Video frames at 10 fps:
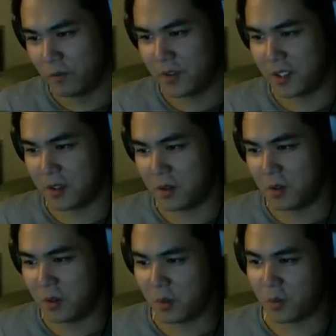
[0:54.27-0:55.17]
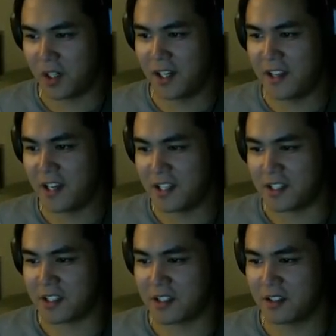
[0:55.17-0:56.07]
That... Where are the
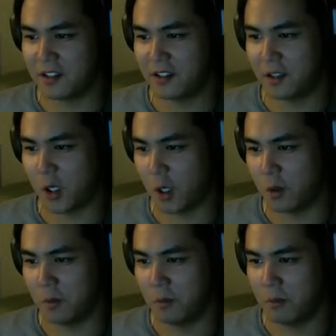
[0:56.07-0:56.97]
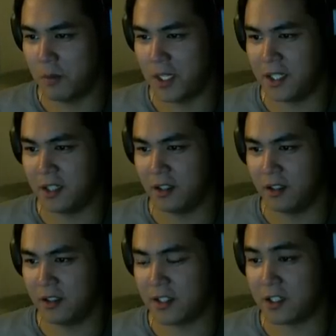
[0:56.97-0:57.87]
others? Yo, Mink,
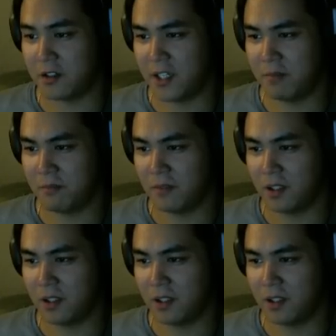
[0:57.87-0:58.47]
is that your name?